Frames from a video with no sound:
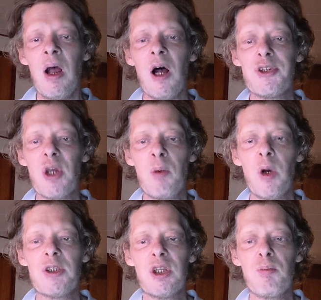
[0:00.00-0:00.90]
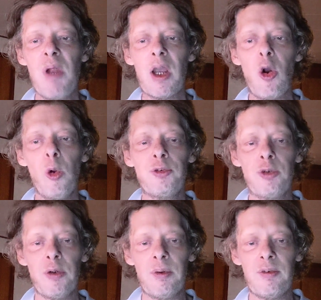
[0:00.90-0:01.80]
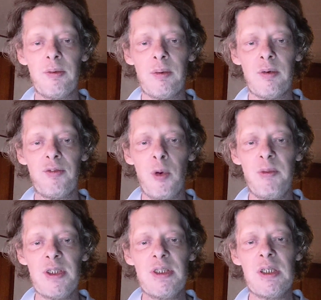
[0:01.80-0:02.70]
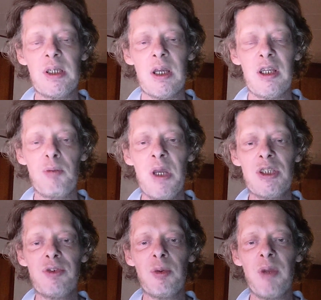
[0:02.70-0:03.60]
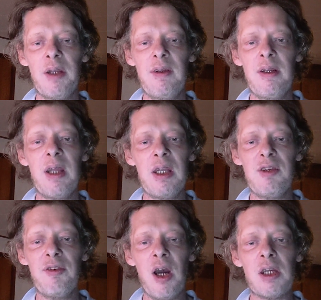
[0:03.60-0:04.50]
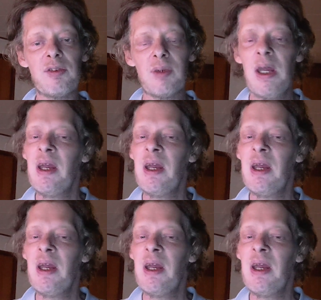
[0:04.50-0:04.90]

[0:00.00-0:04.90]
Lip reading: Also, I'm watching The Black Cauldron from Disney, an animation from 1985.